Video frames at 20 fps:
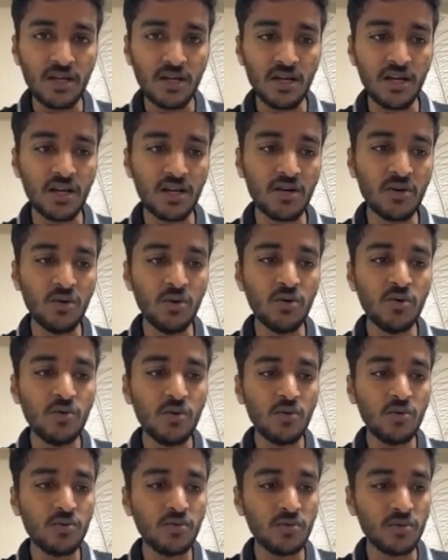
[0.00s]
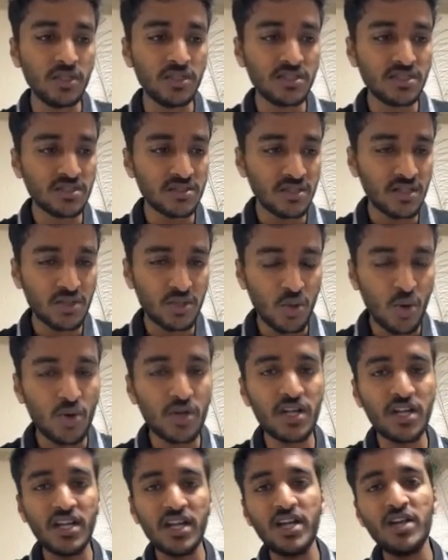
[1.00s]
or who is
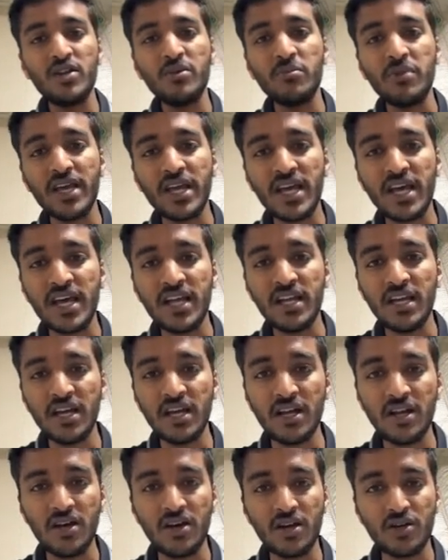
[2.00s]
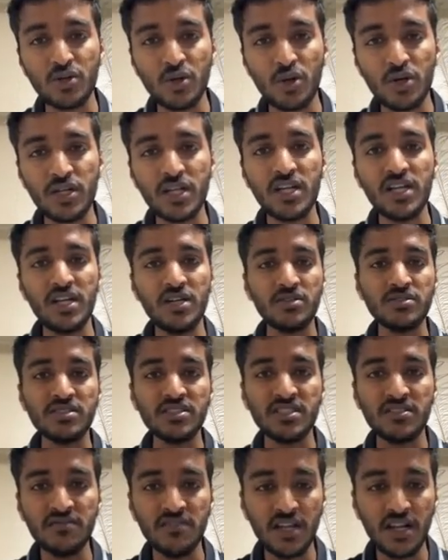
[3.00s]
totally into mechanical or totally into
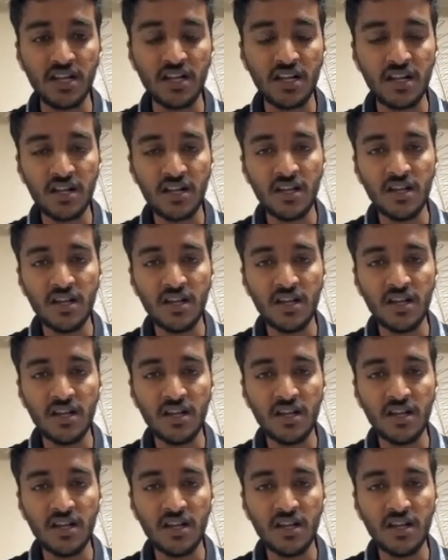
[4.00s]
civil,